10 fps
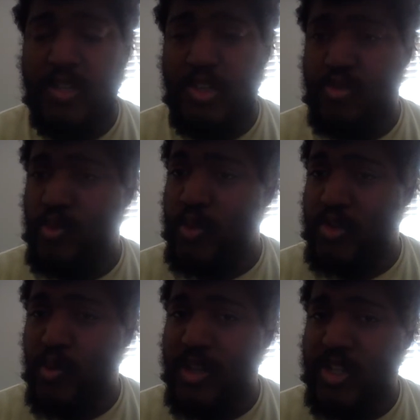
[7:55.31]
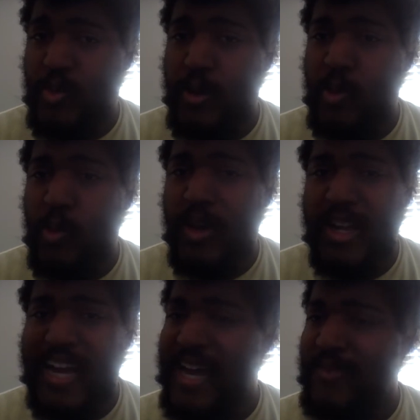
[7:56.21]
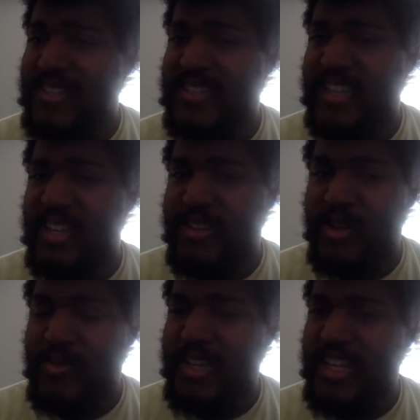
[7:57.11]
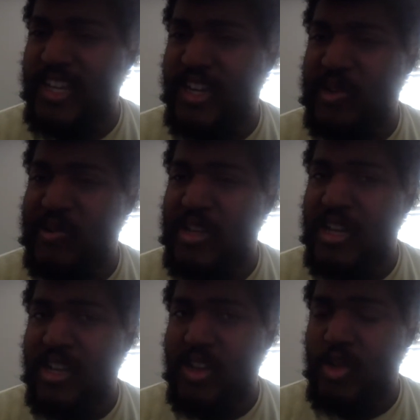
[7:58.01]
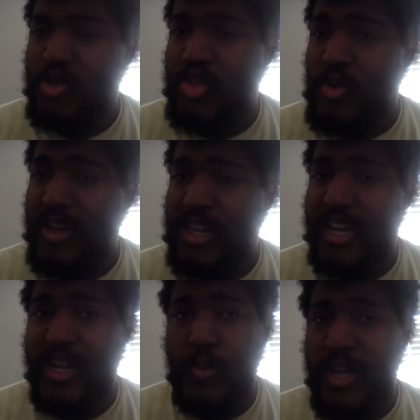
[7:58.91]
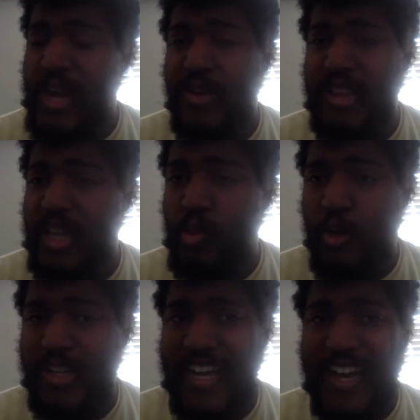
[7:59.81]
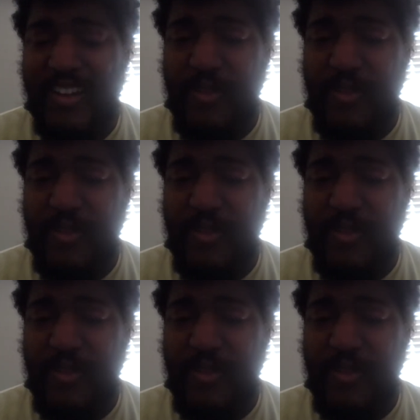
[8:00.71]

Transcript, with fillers: 2021 obviously a little bit, you know, a little truncated, but everything worked out.